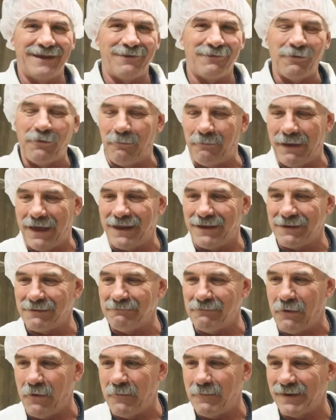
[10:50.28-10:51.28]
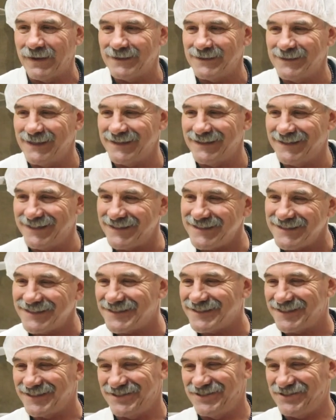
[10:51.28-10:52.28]
that romantic moment. I said, this
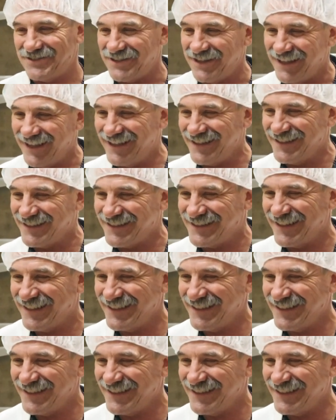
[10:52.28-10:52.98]
is the cheese.